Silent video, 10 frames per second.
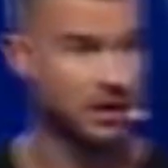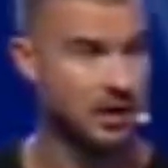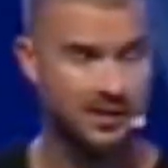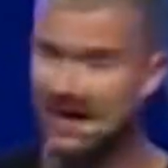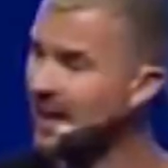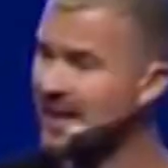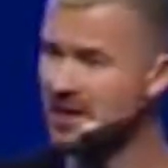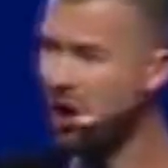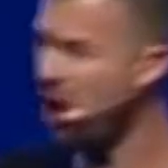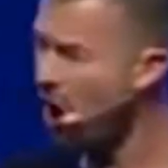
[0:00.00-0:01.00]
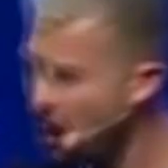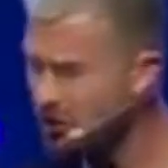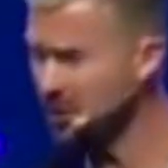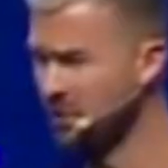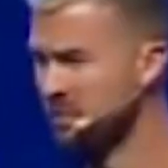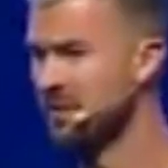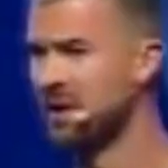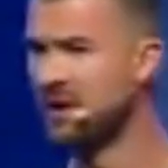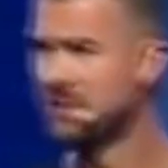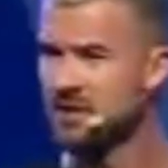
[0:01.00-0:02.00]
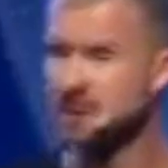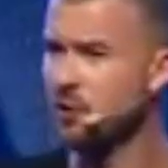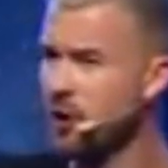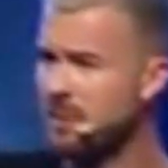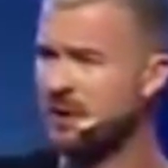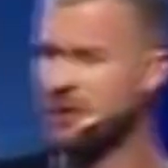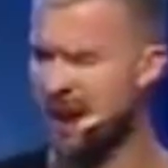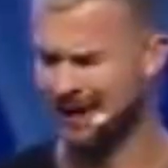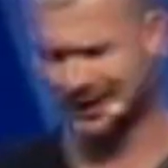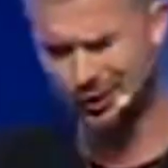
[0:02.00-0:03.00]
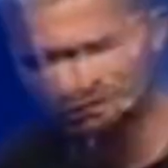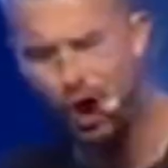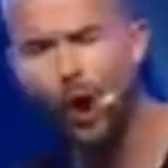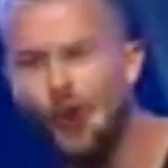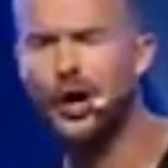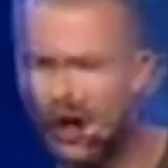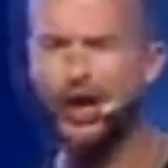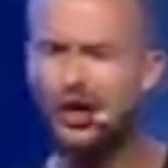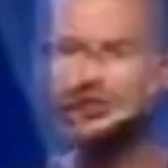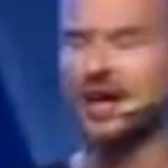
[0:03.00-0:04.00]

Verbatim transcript: Like, it's awesome. Some creepy dude in the back's like, you know it is.